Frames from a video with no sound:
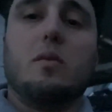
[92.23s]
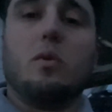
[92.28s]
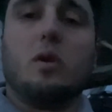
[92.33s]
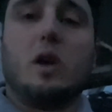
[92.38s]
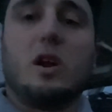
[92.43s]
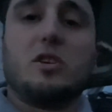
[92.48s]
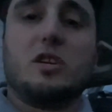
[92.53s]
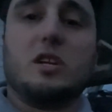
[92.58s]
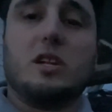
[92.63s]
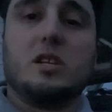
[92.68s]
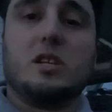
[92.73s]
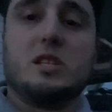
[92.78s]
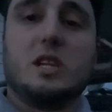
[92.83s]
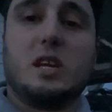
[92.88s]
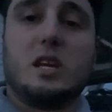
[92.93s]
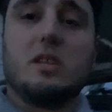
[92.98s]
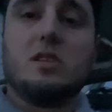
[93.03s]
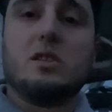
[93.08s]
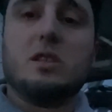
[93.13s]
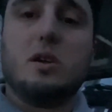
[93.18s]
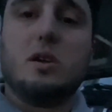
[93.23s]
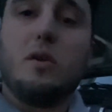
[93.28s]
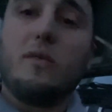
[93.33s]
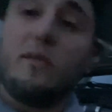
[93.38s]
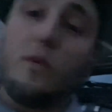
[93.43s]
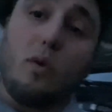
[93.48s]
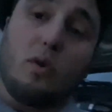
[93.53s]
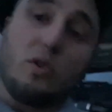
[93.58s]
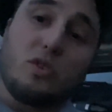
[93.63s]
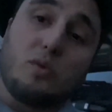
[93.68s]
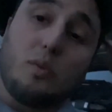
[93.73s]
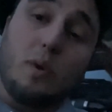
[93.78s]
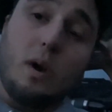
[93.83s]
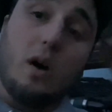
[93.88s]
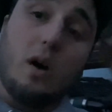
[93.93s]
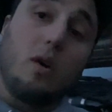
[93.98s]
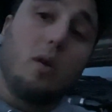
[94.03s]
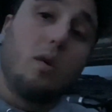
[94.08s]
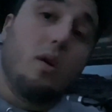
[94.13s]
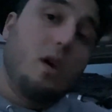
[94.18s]
We're actually going to stick into the 04 as
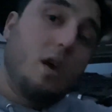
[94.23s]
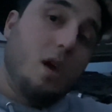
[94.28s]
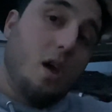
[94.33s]
well.